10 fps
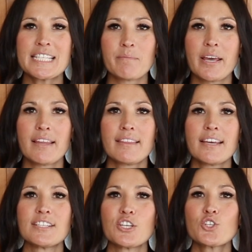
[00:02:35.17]
Smith
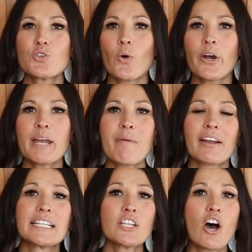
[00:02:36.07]
is a story about
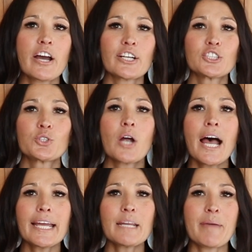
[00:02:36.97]
a daughter
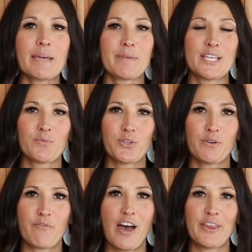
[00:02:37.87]
trying to make peace with
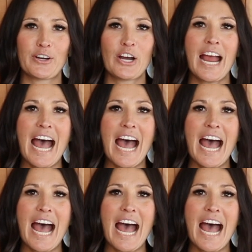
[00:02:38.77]
her father